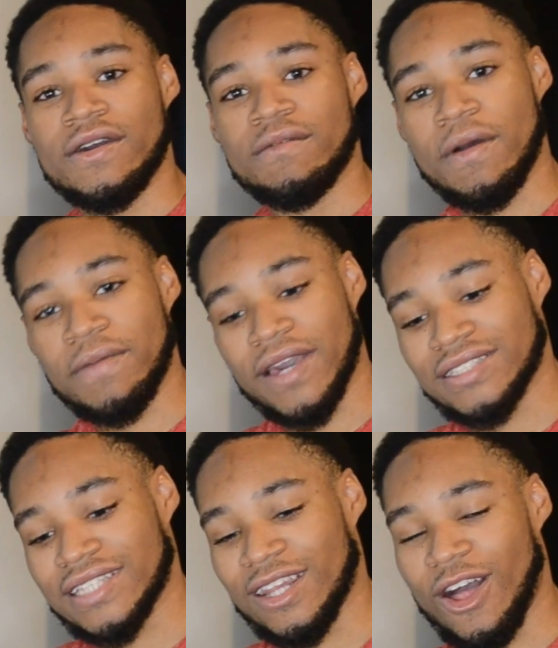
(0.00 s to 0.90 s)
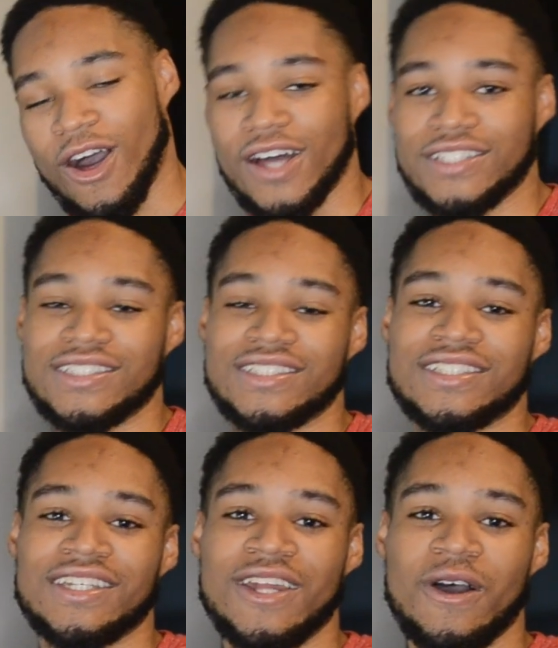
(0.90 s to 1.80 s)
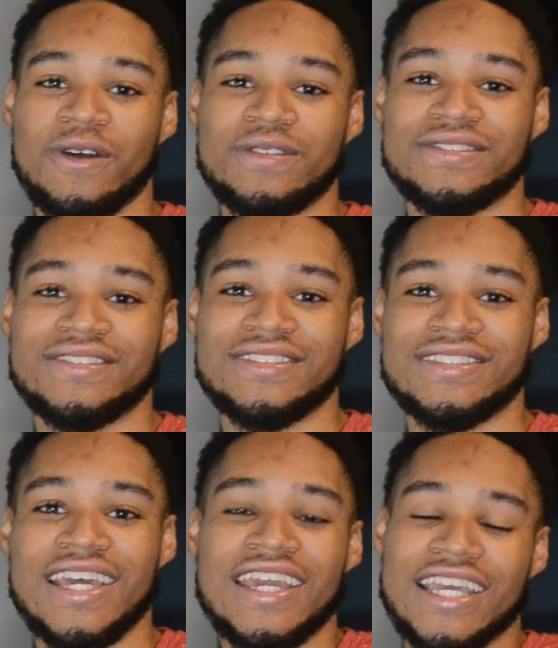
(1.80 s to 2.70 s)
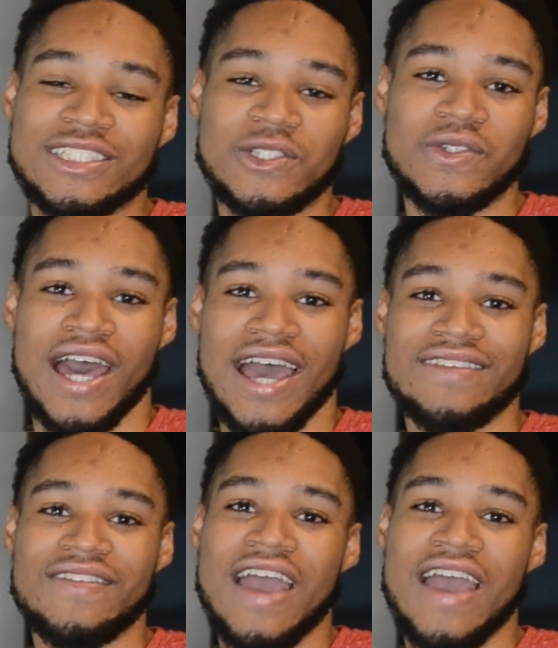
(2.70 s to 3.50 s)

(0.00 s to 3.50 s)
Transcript: but because they lost, they didn't get to do that.